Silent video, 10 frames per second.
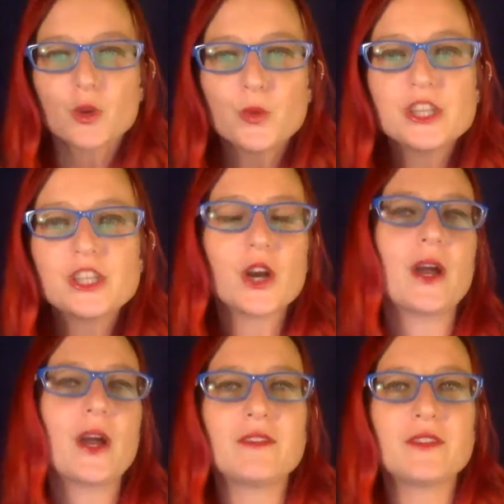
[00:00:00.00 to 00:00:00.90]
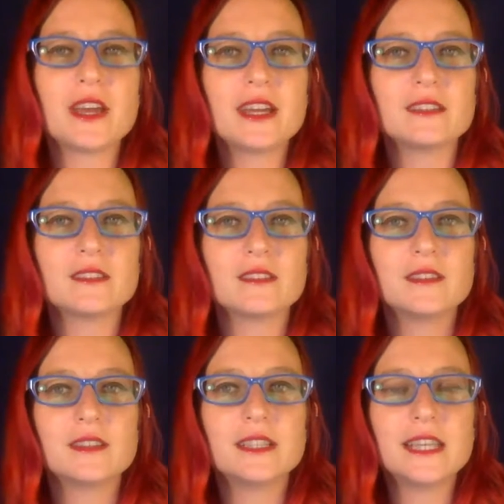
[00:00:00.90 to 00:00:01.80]
We don't have that
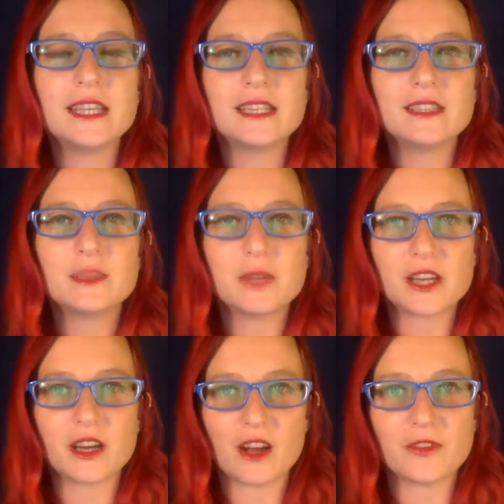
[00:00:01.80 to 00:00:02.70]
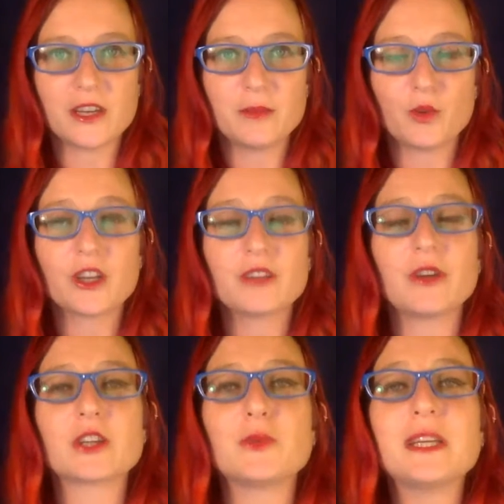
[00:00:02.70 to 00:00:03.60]
need to be cut off anymore. In
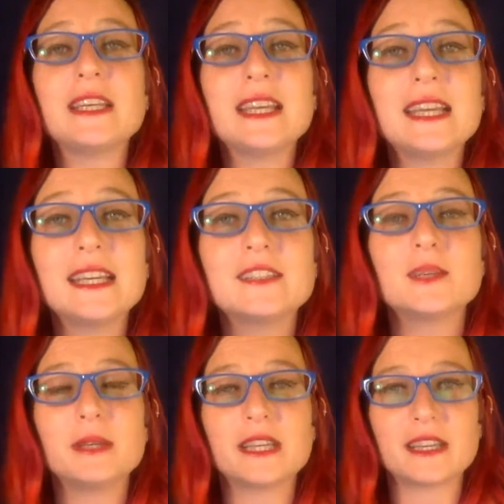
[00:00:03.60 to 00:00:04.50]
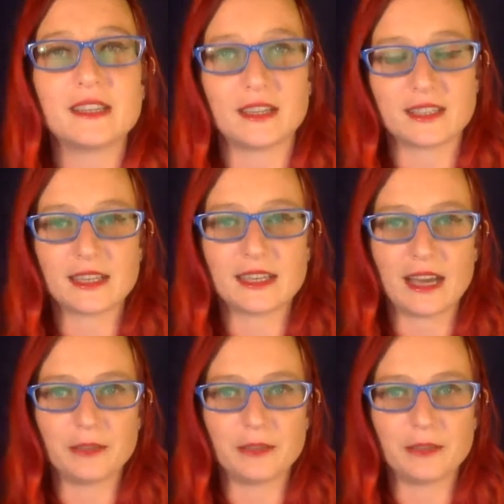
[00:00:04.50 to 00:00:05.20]
fact, we need to be connected again.